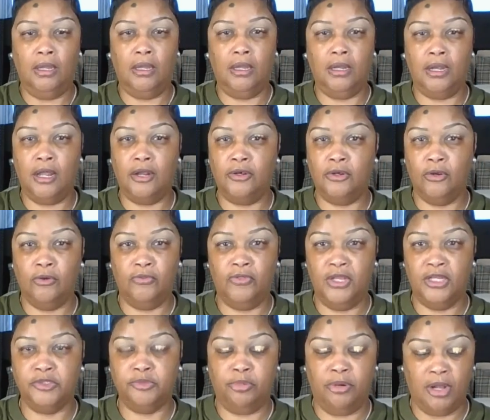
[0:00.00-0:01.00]
And I know
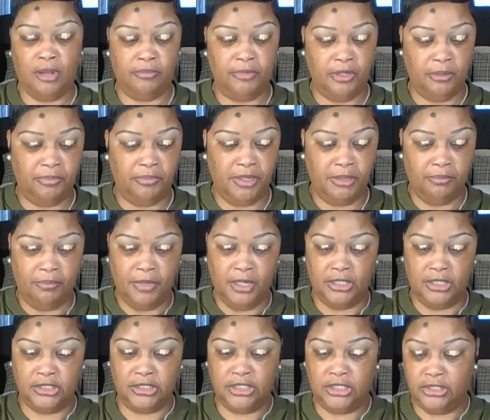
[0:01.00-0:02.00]
that's probably a bit
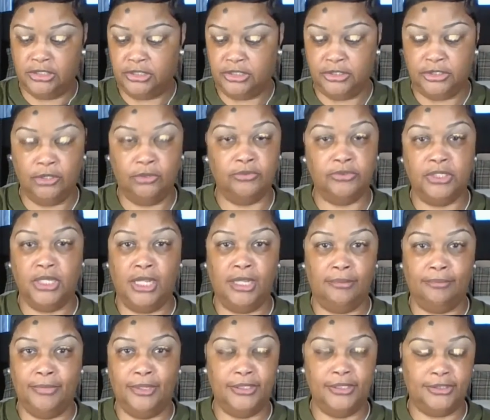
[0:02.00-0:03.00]
much because it don't take
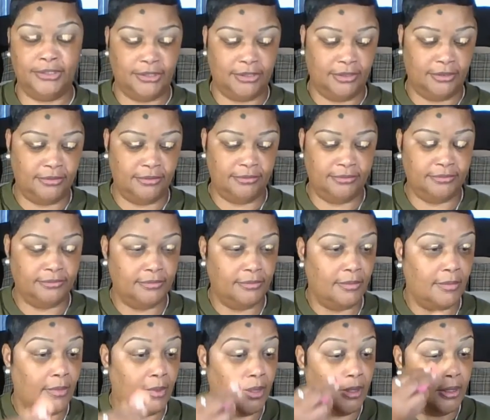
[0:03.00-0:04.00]
much.
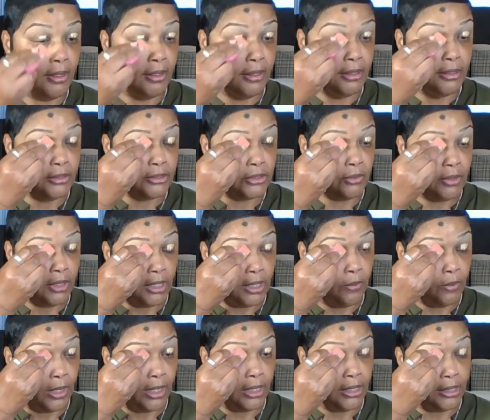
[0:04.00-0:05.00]
So
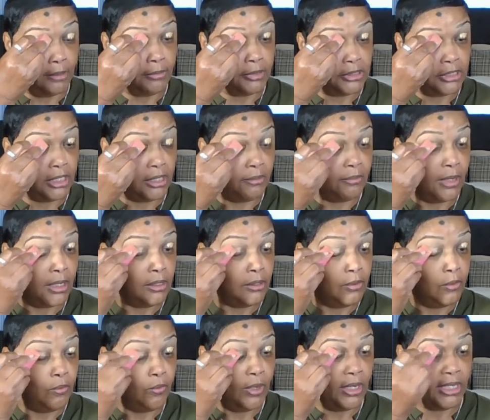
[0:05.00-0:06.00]
anyway, let me take my
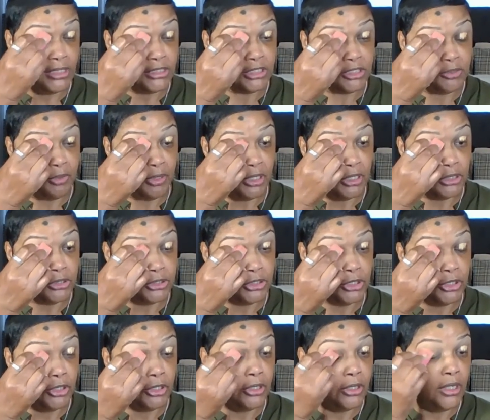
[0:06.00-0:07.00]
little wedge sponge
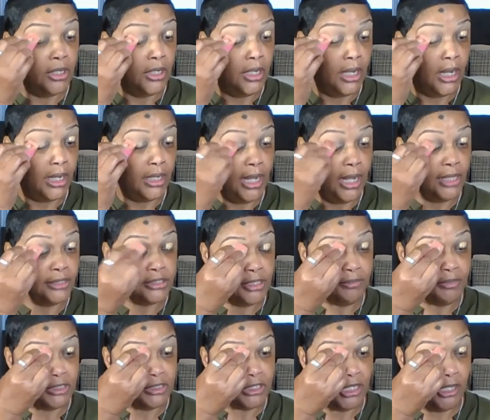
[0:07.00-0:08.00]
here. And guys,
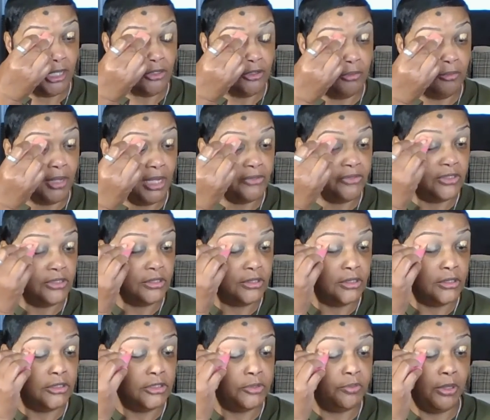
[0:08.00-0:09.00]
let me tell you about this
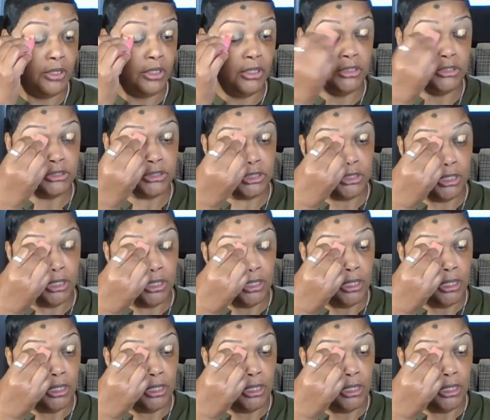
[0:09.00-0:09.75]
little sponge.